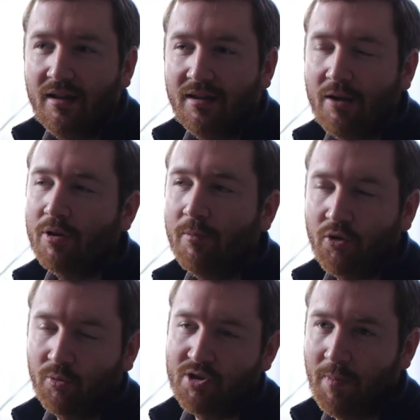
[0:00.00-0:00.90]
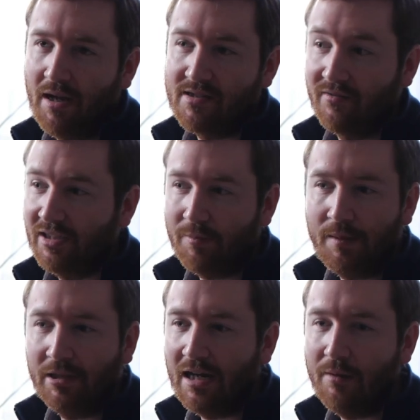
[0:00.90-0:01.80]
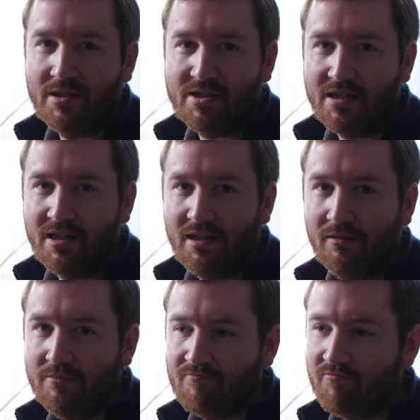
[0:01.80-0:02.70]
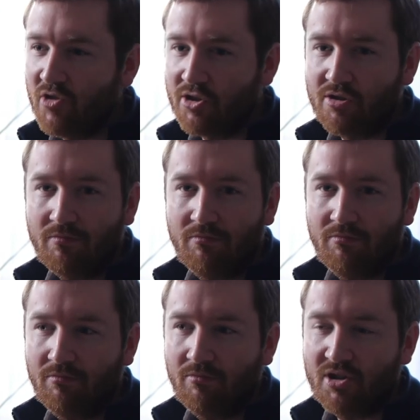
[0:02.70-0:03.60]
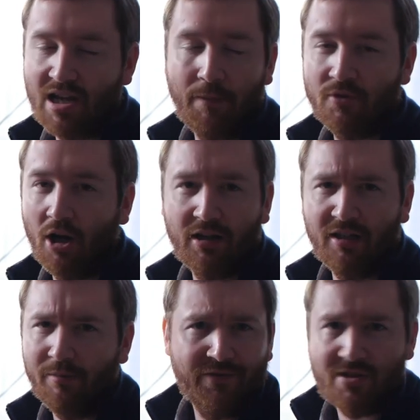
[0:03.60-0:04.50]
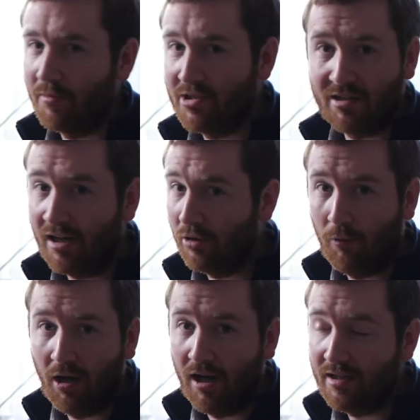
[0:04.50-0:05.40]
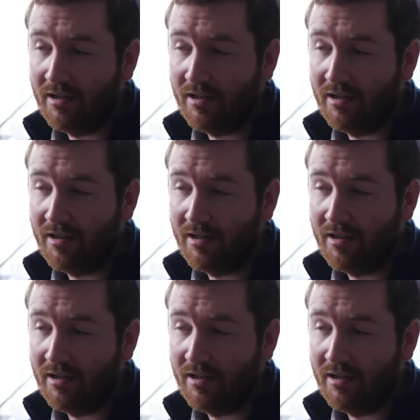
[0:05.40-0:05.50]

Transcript: were the most responsive. Like the people at NBC just stopped talking to me for some reason. I don't know why.